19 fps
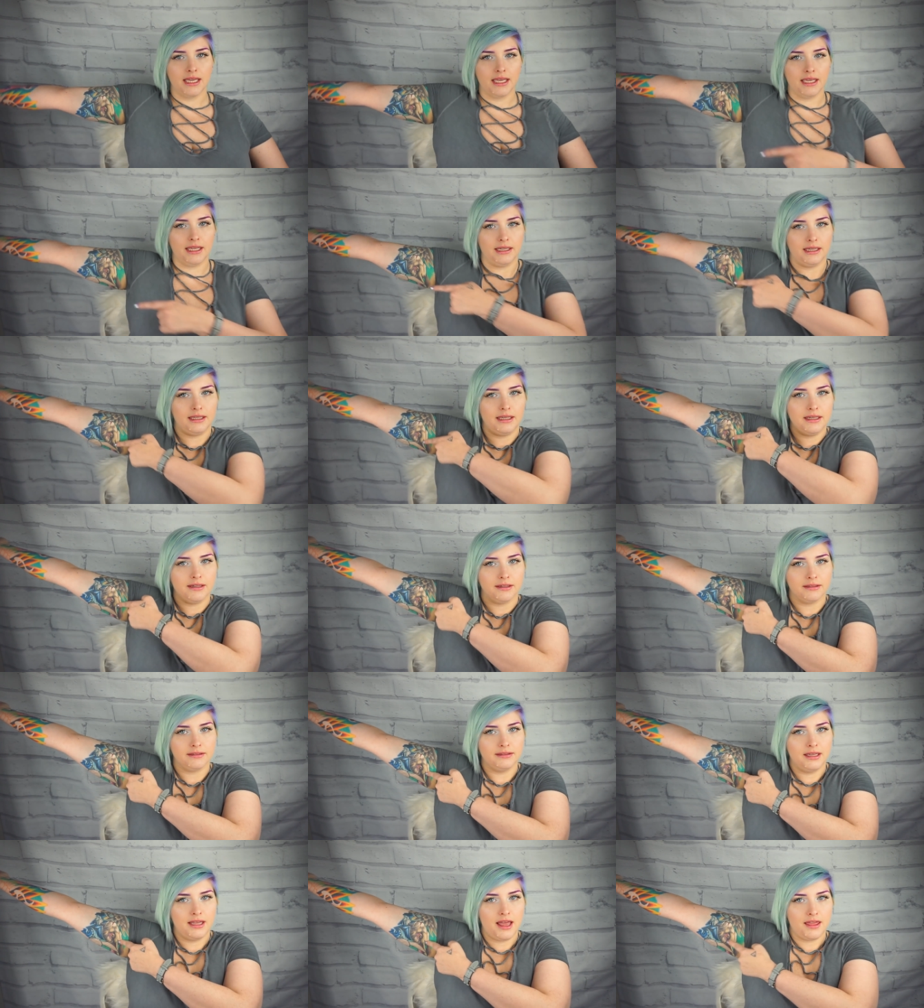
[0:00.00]
in here,
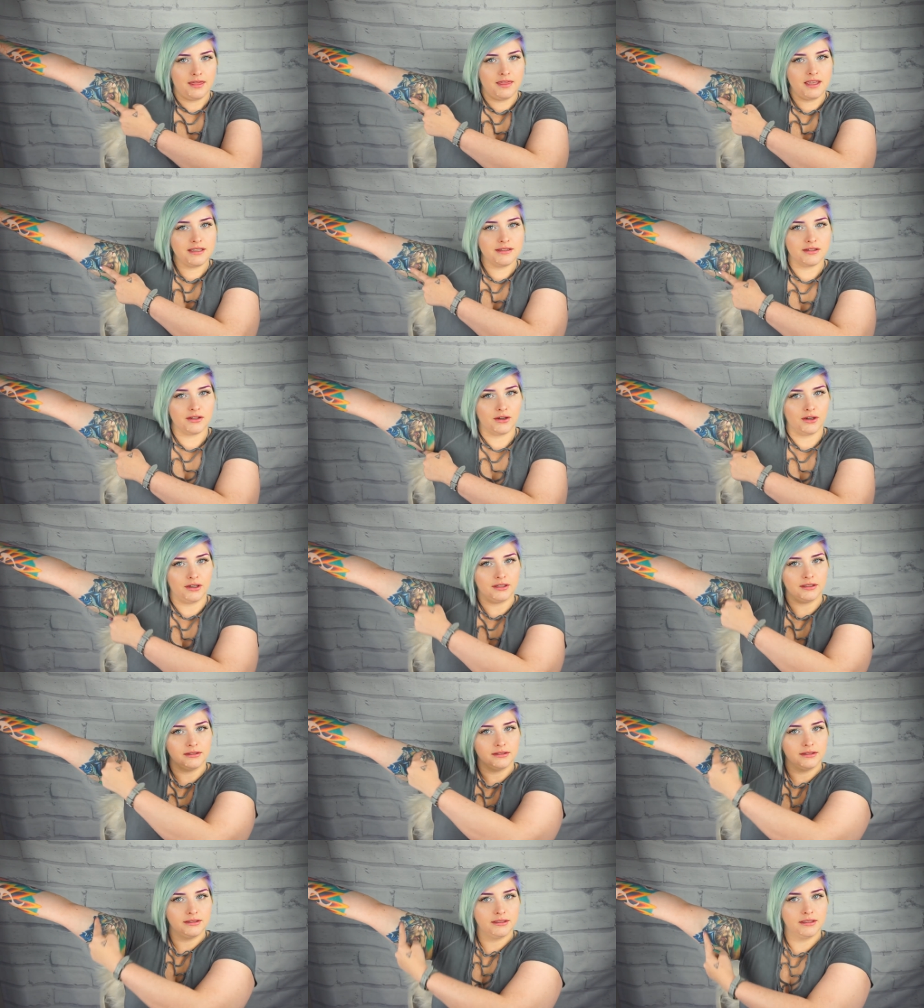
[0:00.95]
this
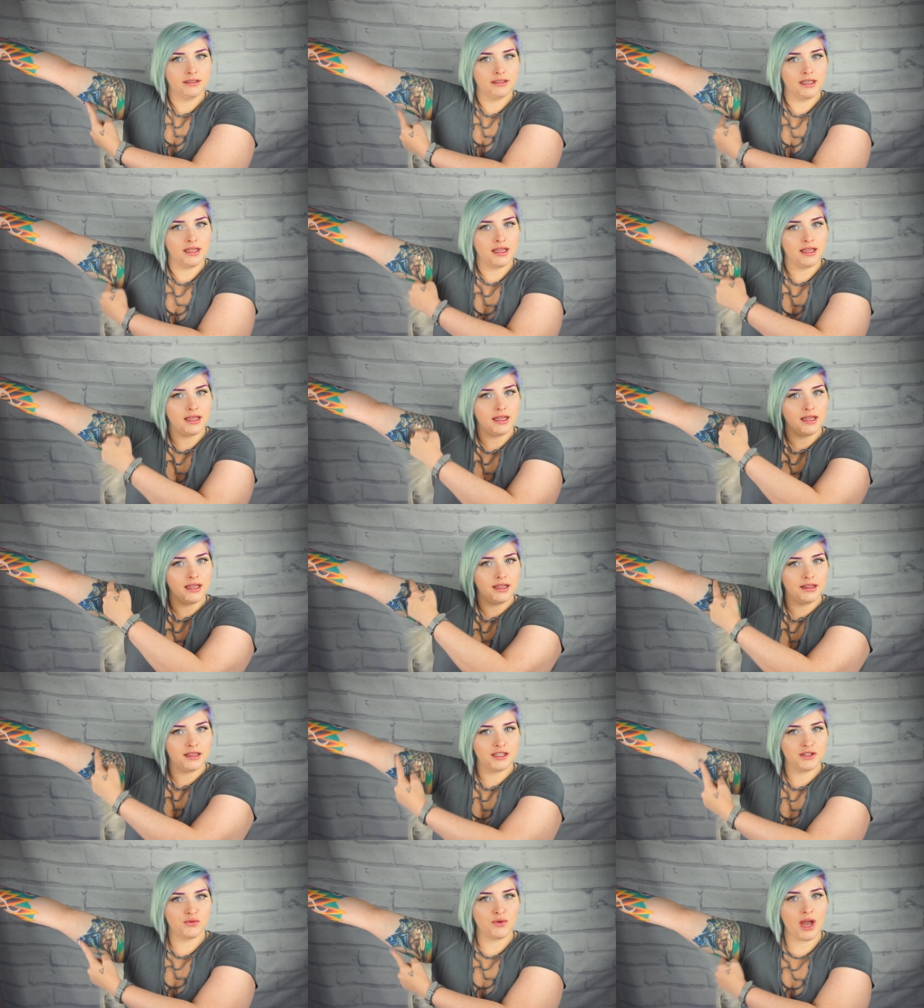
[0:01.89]
hurt,
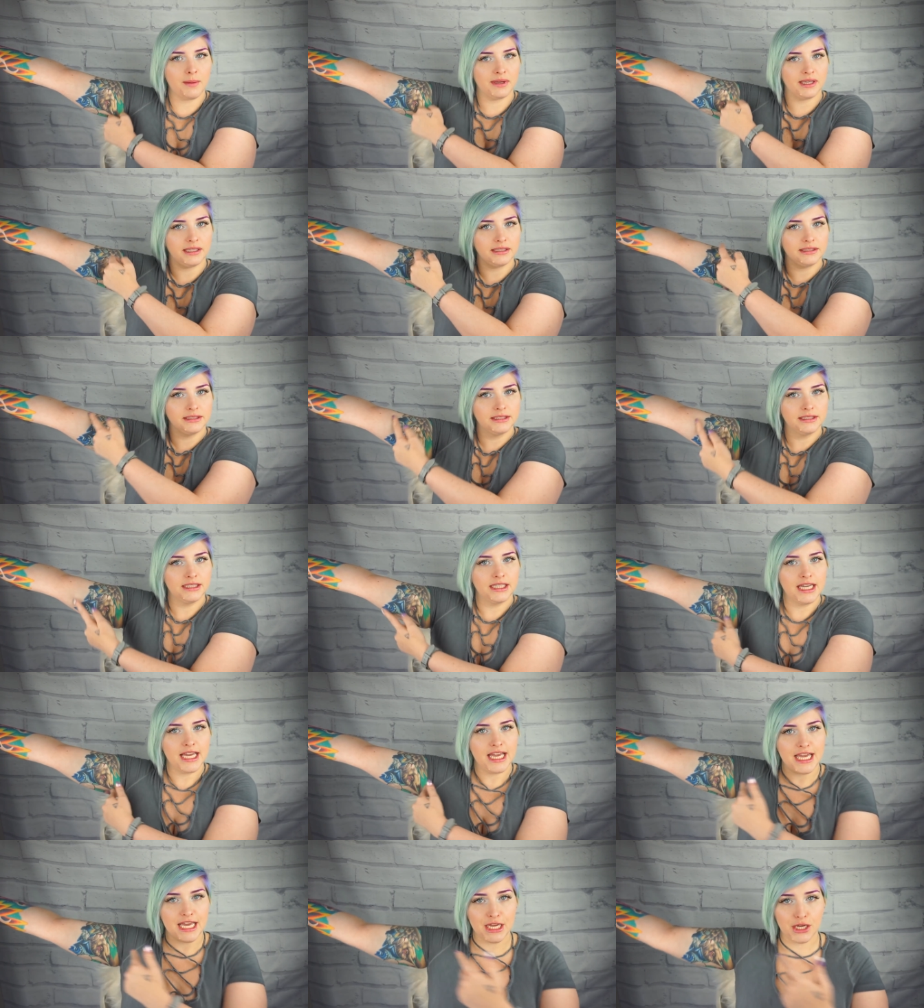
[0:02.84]
this rabbit,
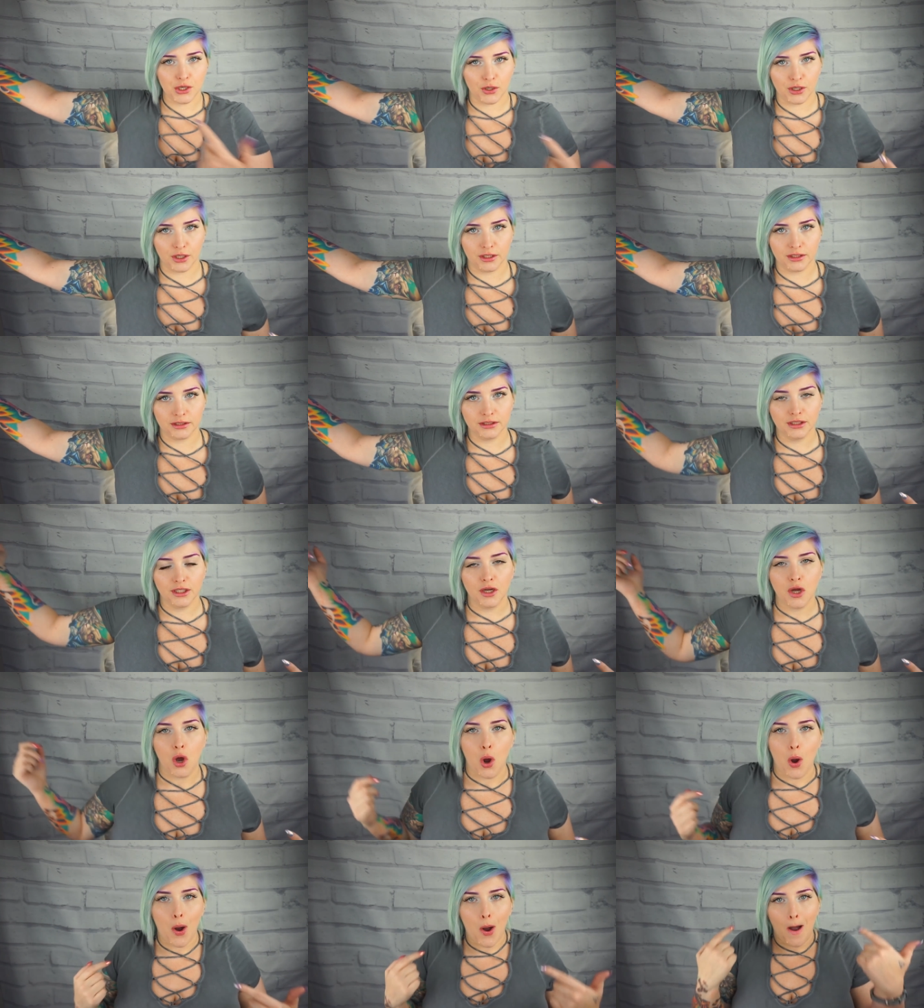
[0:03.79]
it hurt
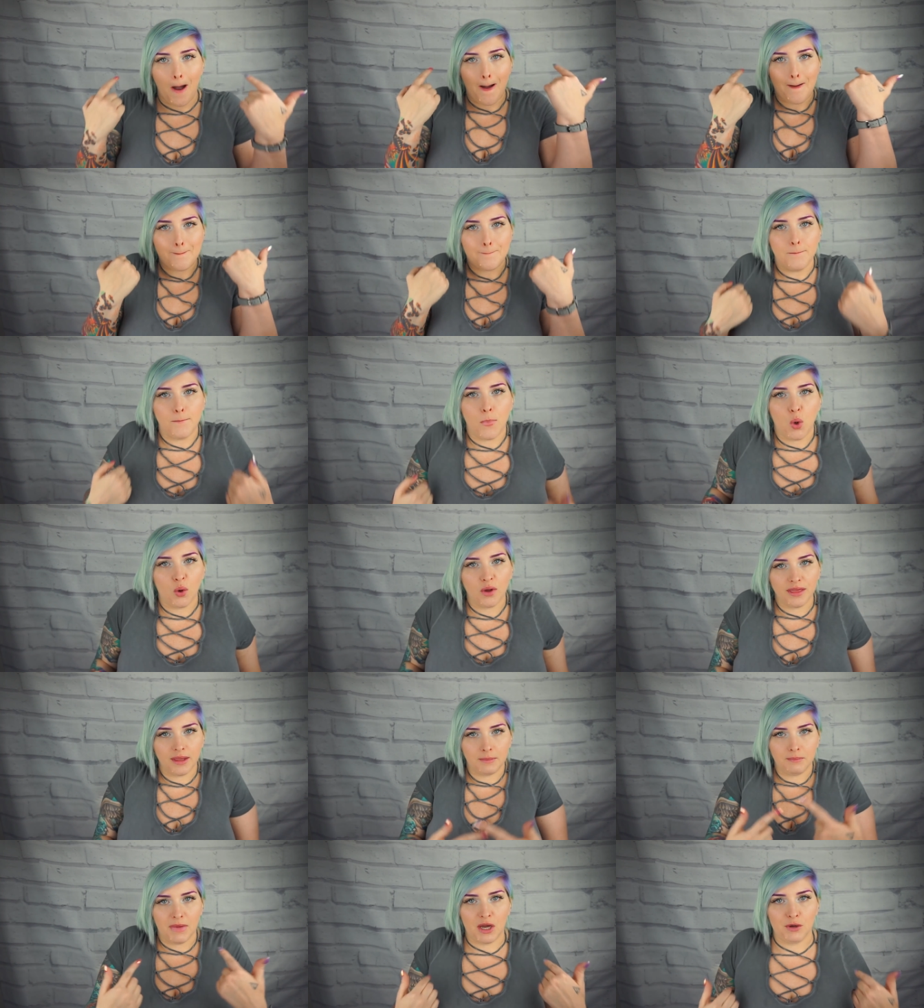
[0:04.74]
more
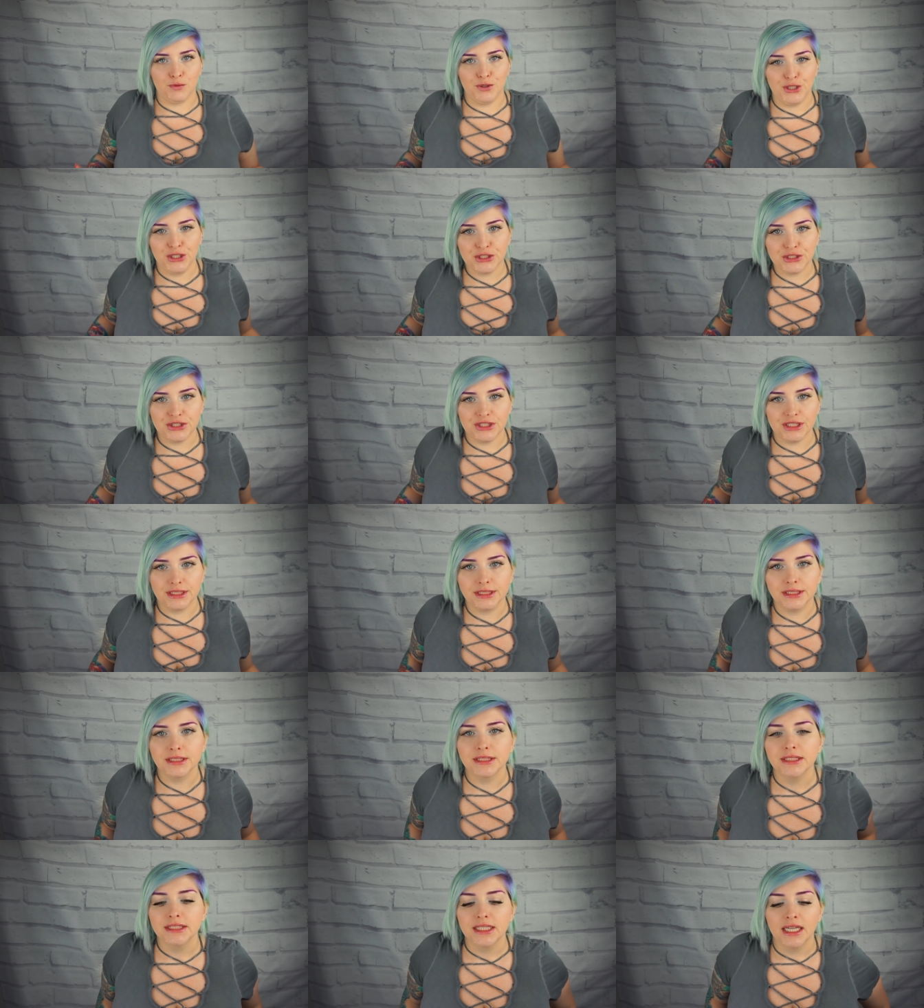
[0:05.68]
than my reduction.